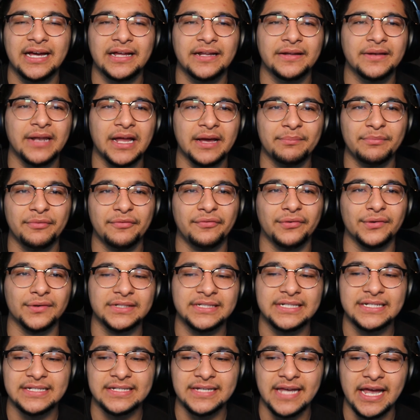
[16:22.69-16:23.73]
before
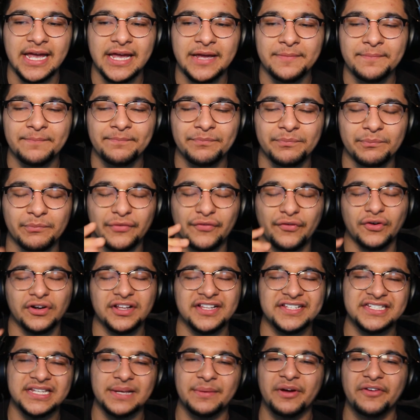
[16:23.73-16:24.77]
this game, before
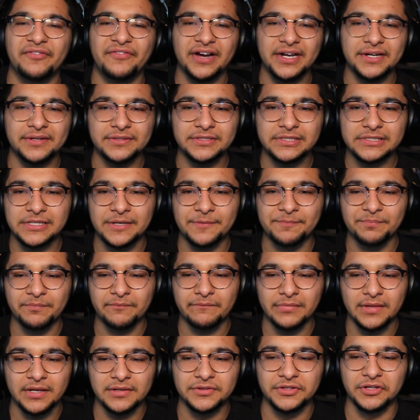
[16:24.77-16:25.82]
the semifinals,
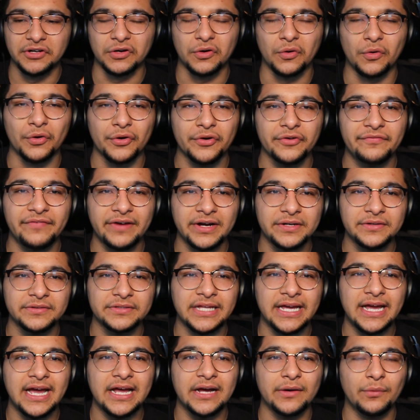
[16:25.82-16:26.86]
their quarterfinal,
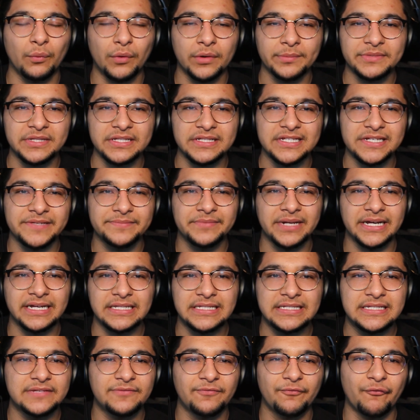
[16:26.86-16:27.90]
they had whooped the team like
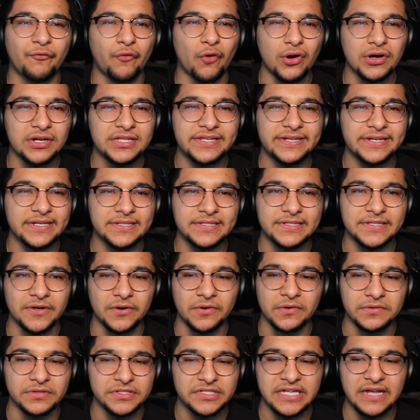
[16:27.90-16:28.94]

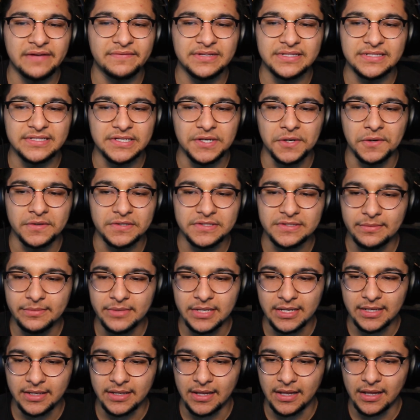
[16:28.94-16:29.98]
14-0, 7-0,
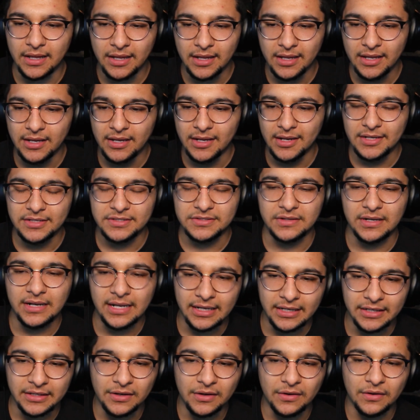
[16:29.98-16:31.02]
something like that. So
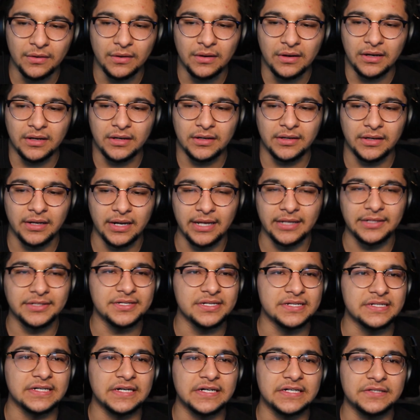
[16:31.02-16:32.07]
like, you know, like
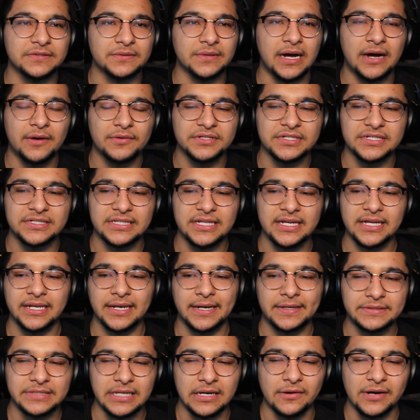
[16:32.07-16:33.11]
I was just thinking,
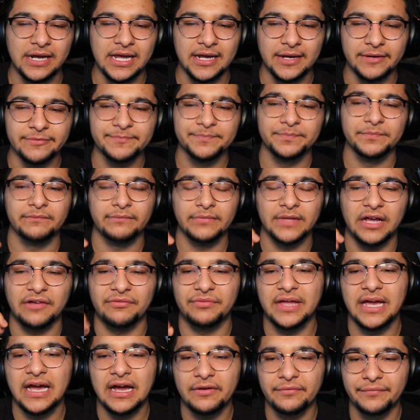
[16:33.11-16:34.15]
I was like, okay, if
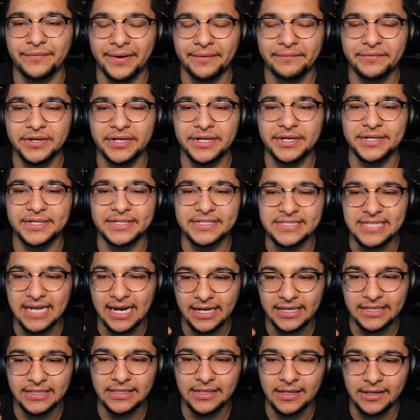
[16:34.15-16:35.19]
they have very good
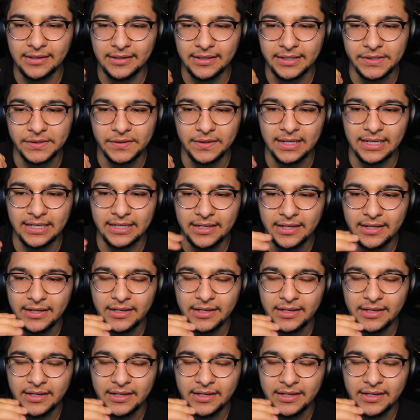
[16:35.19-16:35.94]
attacking, you know, like